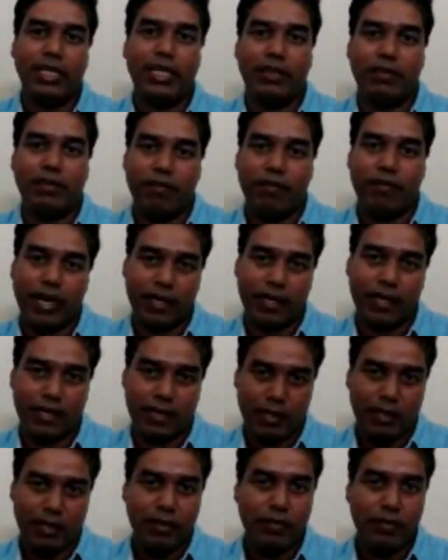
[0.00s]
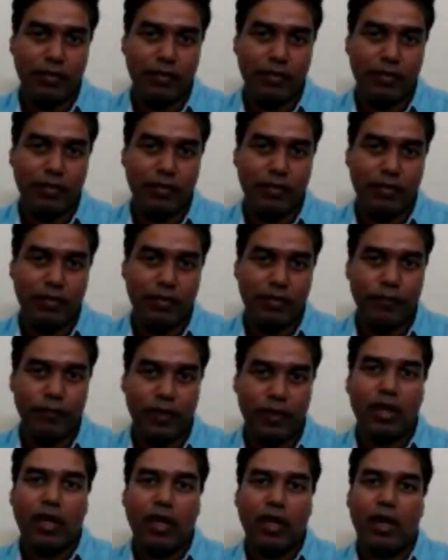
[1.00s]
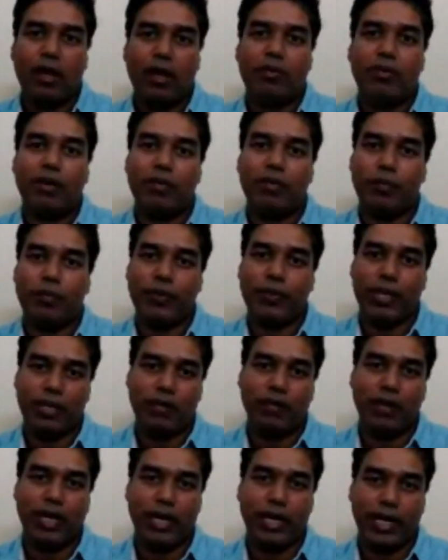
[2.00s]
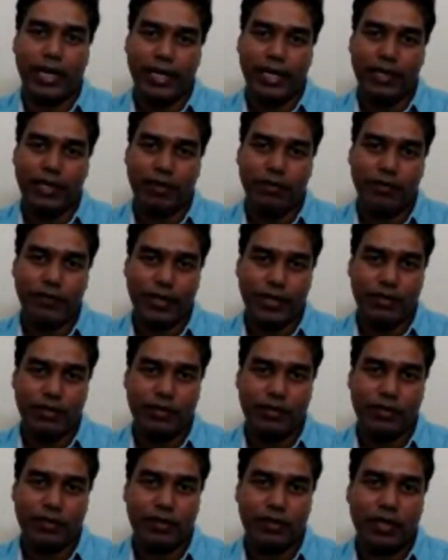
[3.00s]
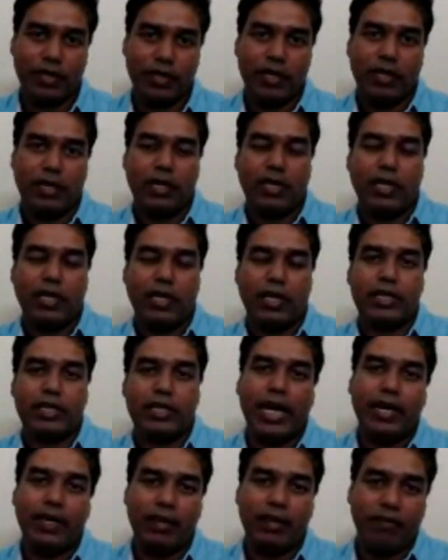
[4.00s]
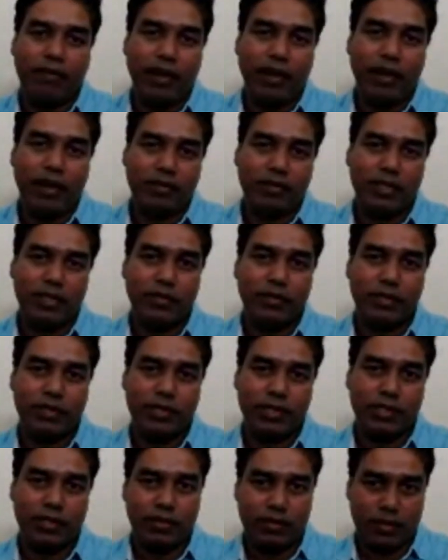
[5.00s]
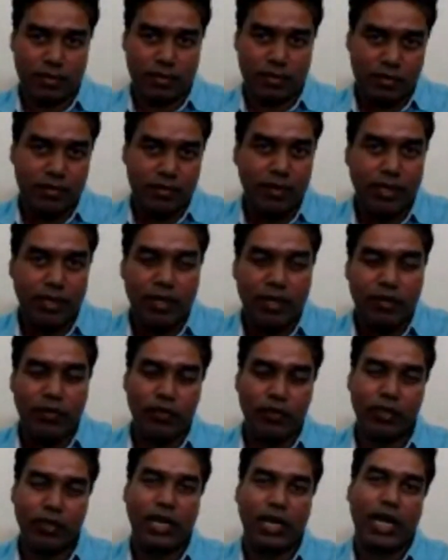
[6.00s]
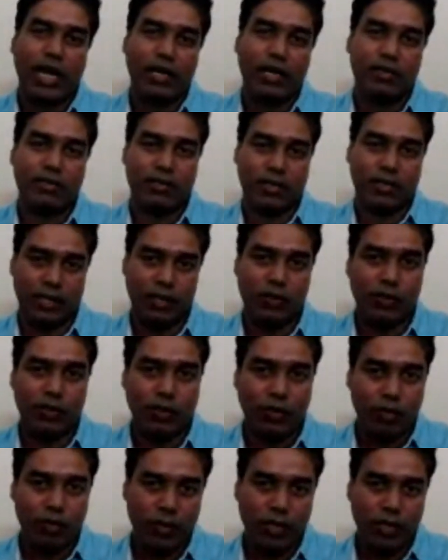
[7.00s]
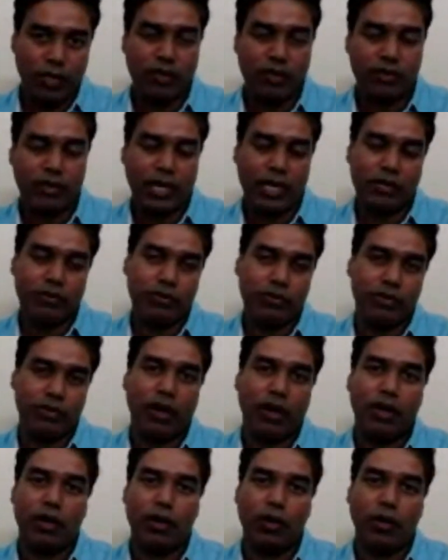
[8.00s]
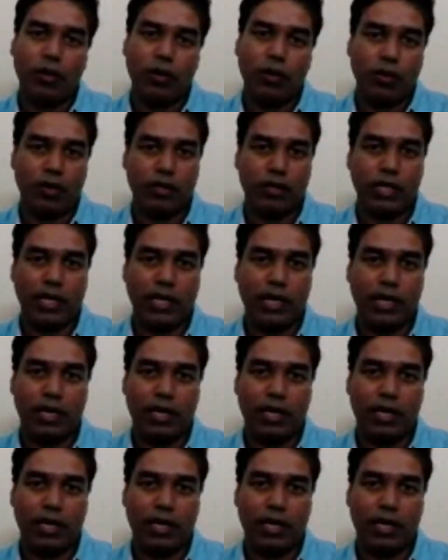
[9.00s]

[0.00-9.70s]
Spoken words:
from a particular interface, that reflection, which is known as echo, because as we all know, the reflection of sound wave is known